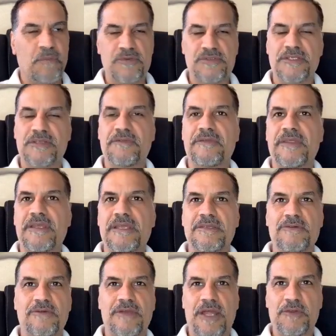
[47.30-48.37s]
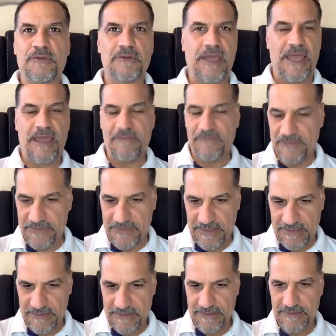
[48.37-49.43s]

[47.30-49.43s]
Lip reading: positive thinking. You can do everything.